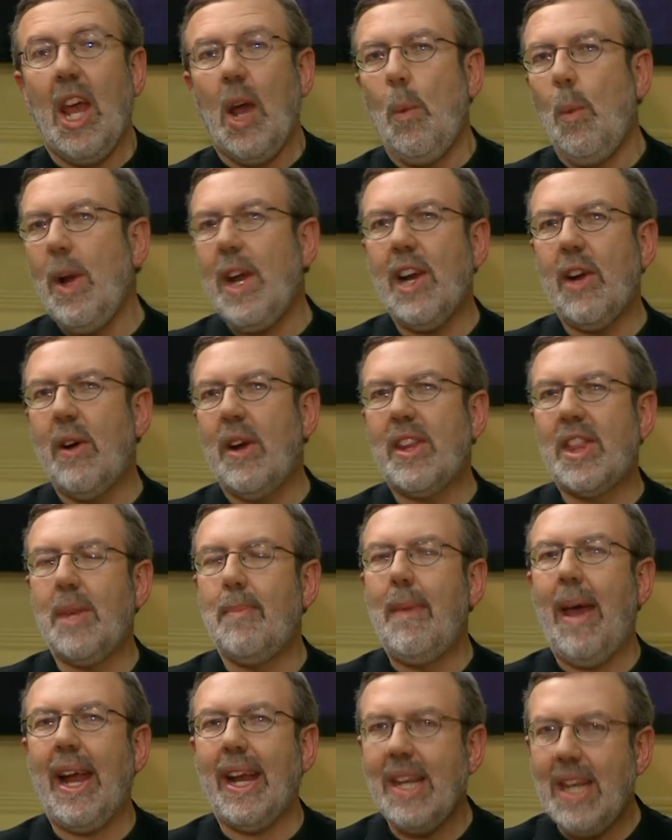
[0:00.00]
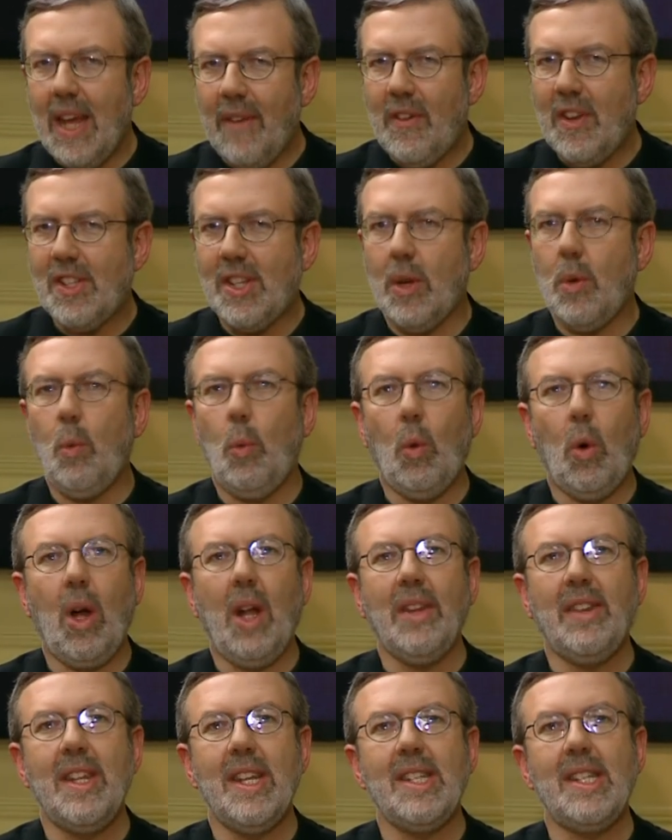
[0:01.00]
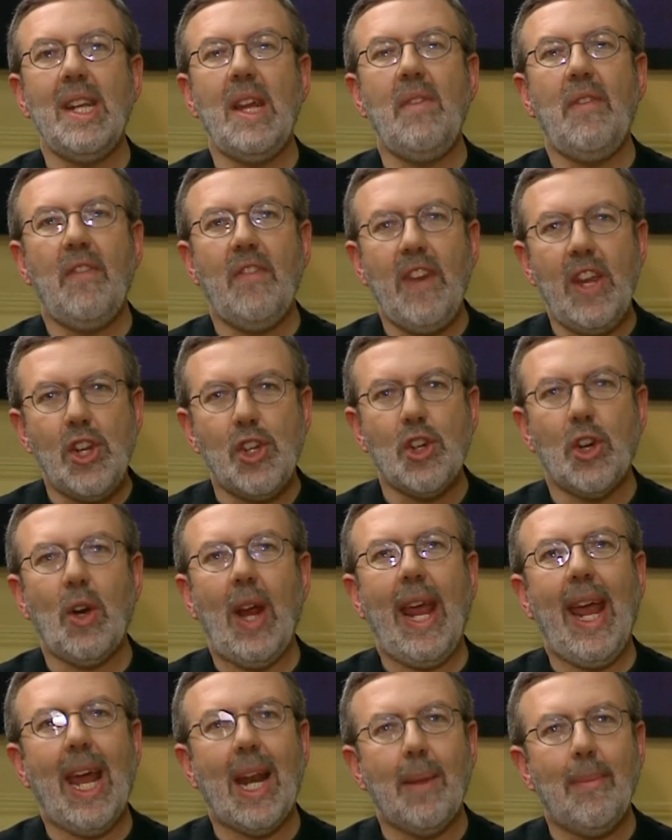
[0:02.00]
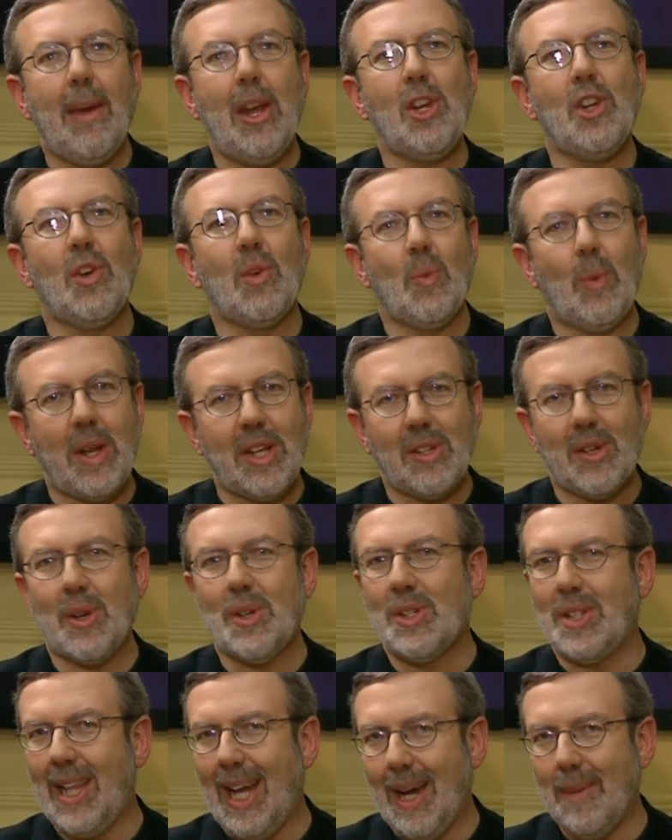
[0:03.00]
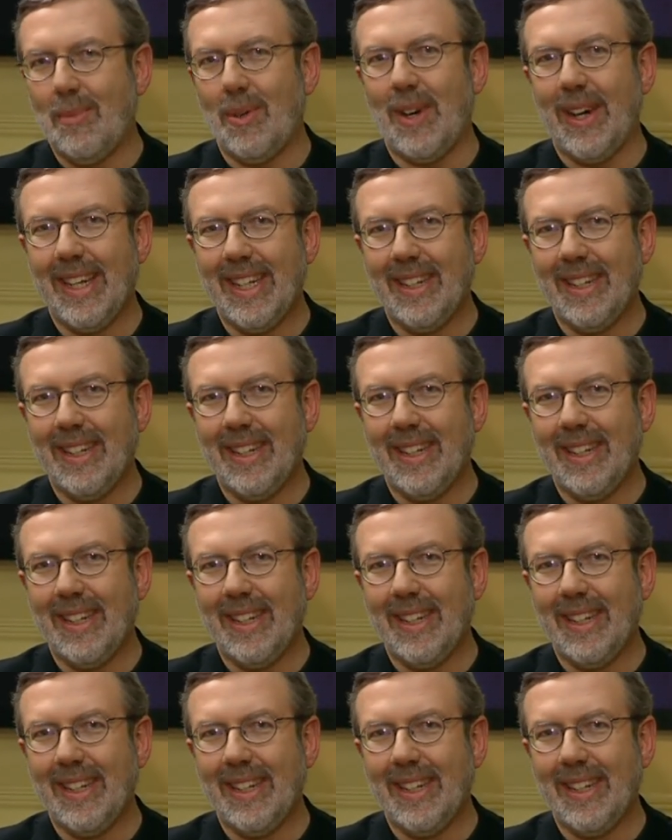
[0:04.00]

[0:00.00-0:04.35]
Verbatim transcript: and we're here at the magnificent Walt Disney Feature Animation Research Library.